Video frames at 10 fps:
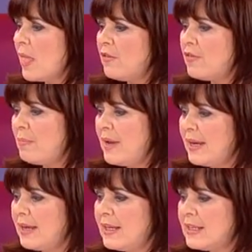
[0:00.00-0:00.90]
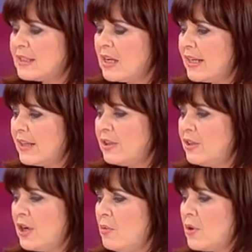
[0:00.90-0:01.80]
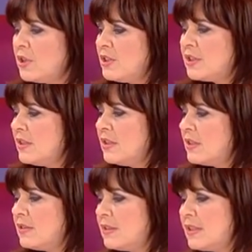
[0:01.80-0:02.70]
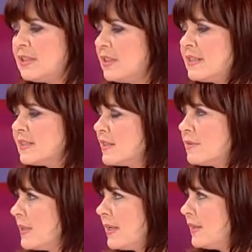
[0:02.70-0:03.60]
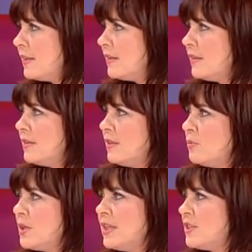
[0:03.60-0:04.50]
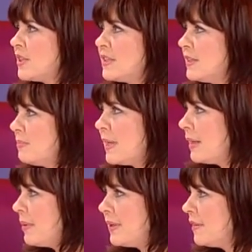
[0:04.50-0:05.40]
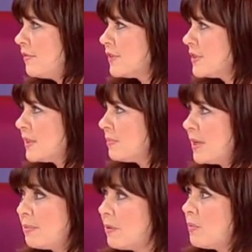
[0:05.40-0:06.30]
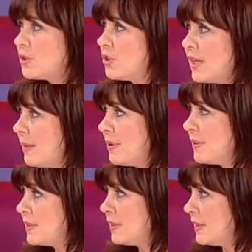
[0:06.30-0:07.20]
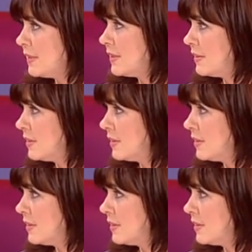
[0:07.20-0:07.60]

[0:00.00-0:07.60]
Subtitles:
for me, it's like, you know what, you didn't listen to me, you weren't interested in my opinion the first time around about what should happen to these